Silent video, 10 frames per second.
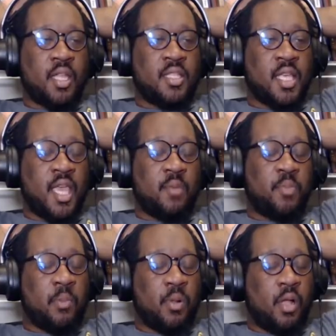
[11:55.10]
to get
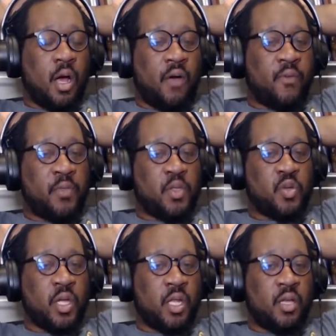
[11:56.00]
people off of the
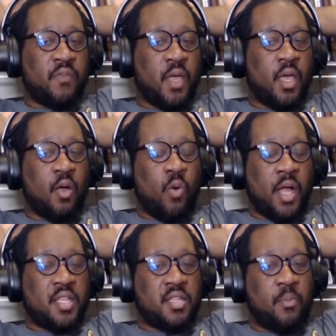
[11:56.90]
trail of
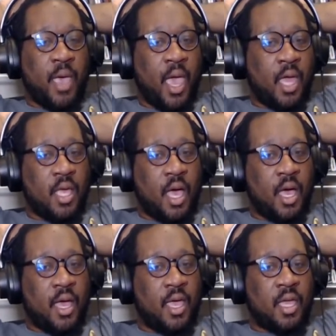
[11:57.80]
Wanda's the bad
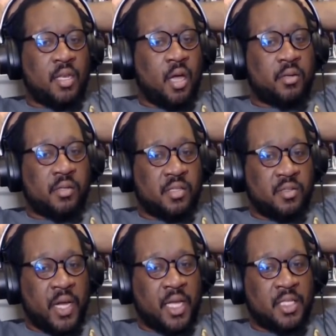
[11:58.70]
guy and Doctor
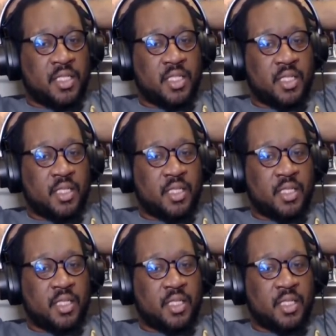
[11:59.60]
Strange